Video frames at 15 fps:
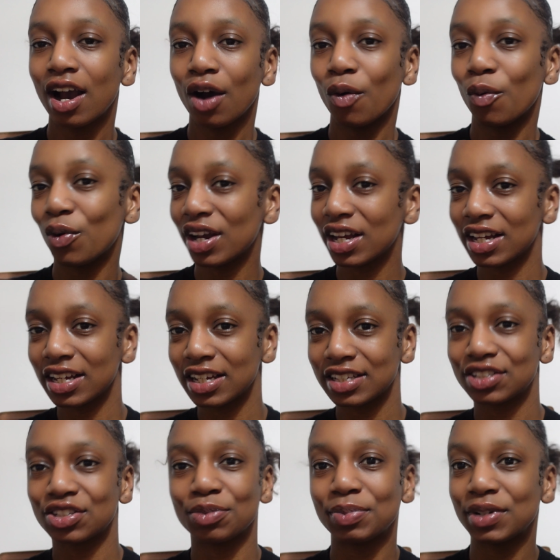what it
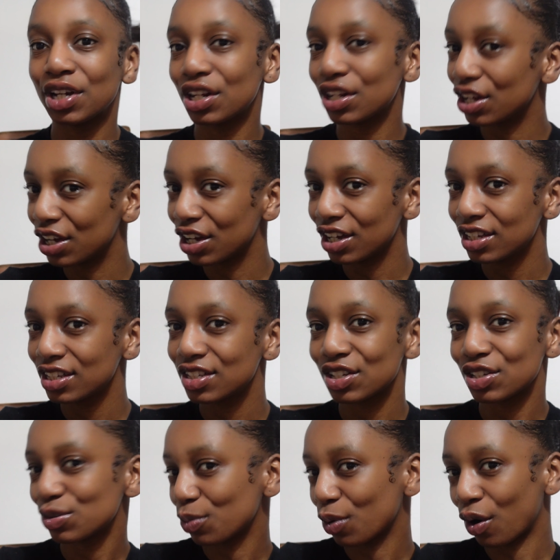is to be a nurse
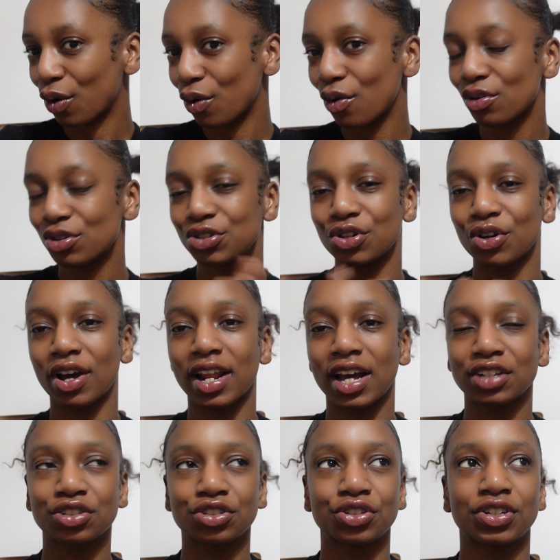as well. So I like
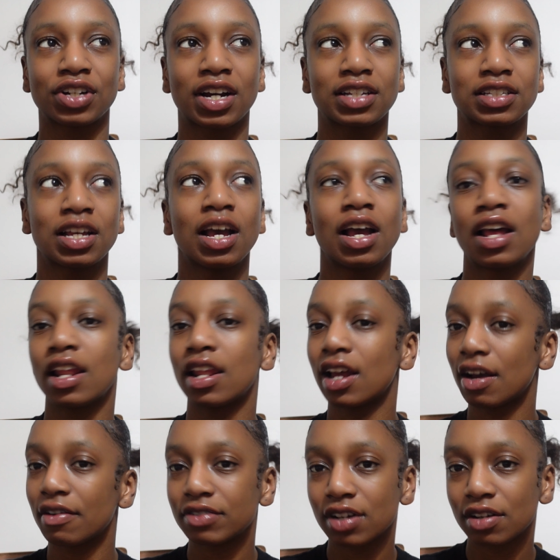to show you guys
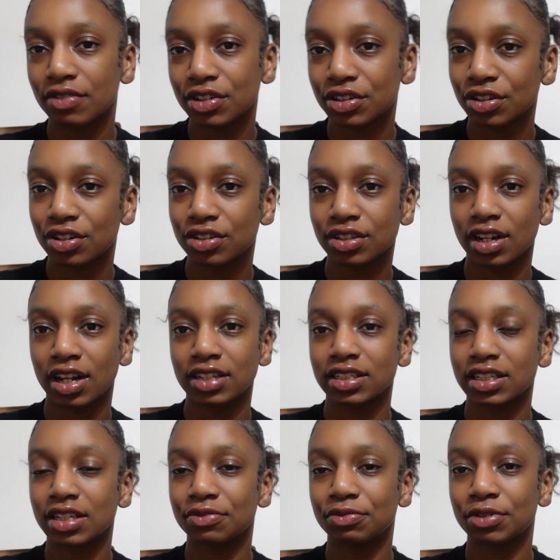lifestyle videos. I like to
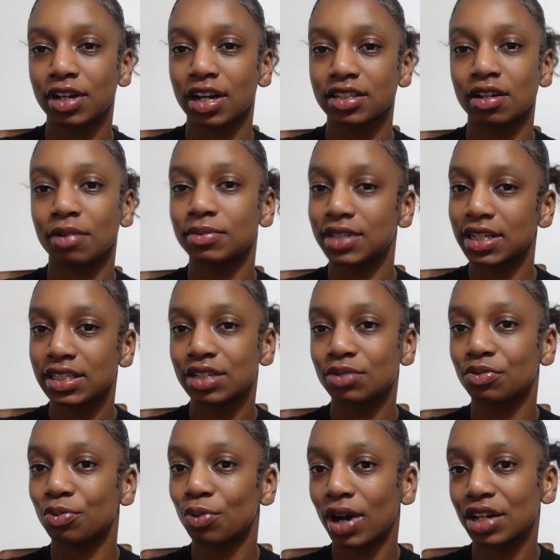keep you guys updated
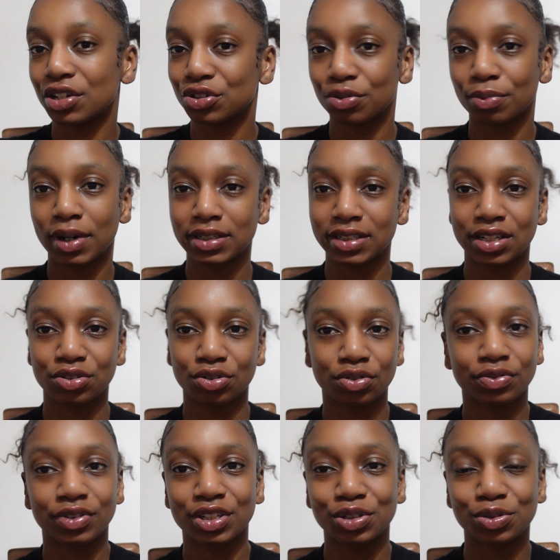with what I do on my days
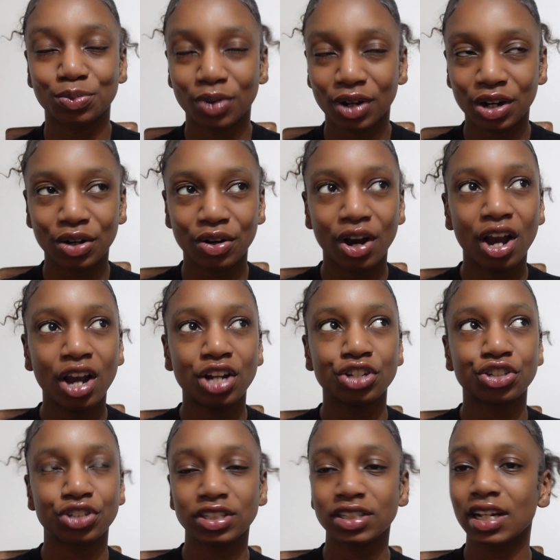off as well,
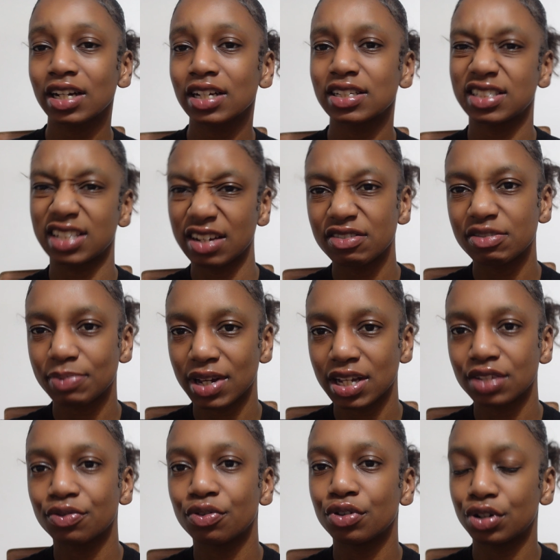just like a safe space
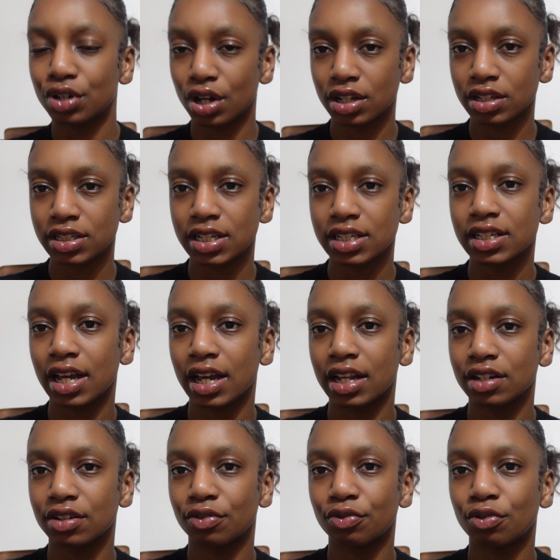for nurses
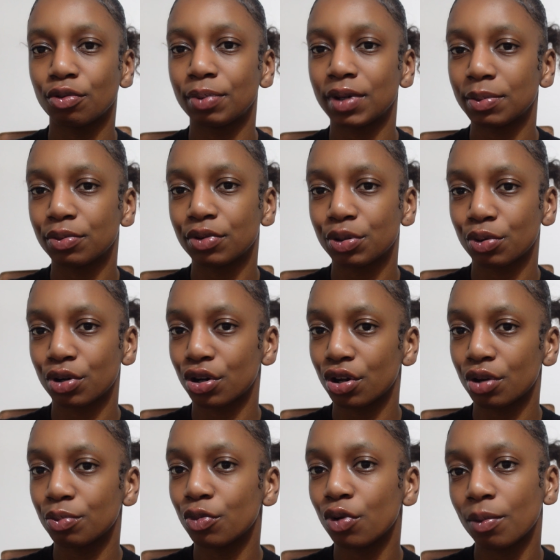and for people who want to
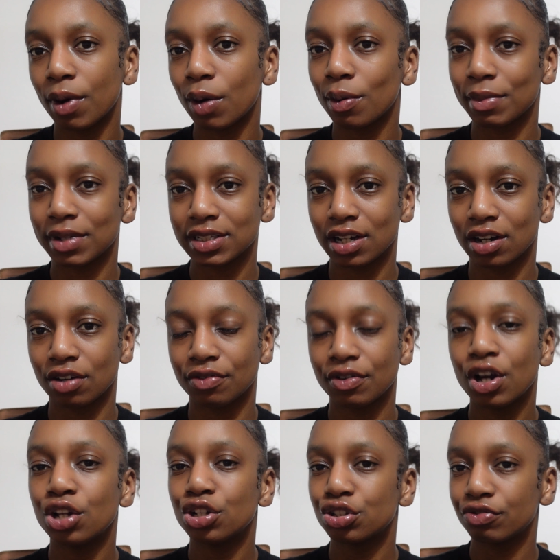know more about women's health
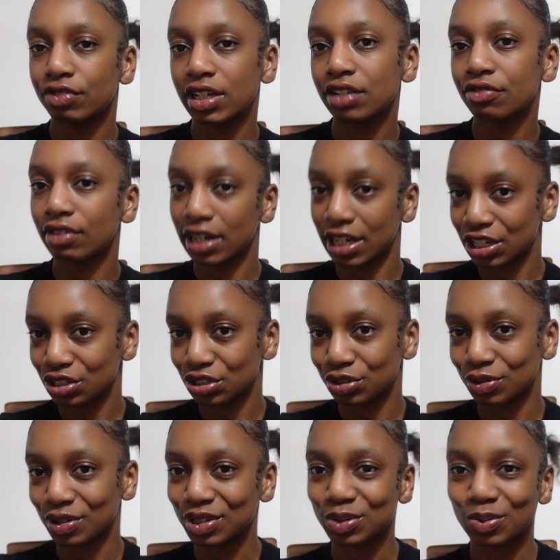to really relate
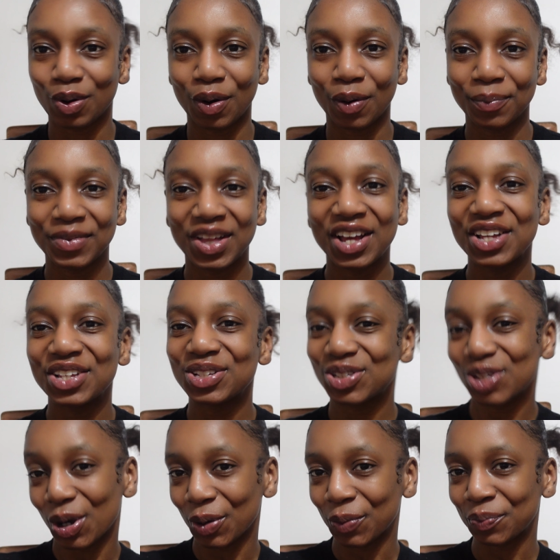to as well.
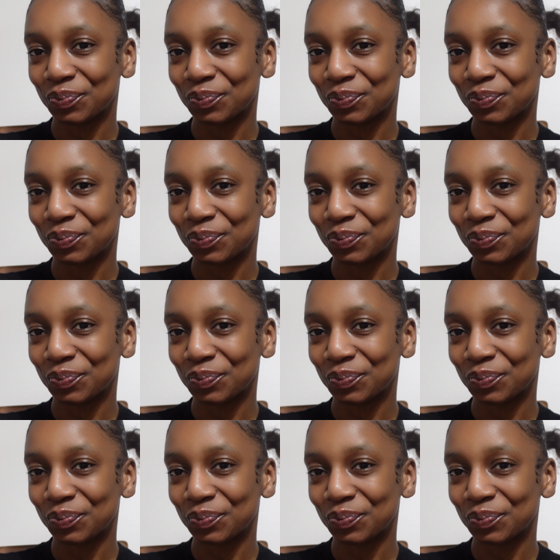So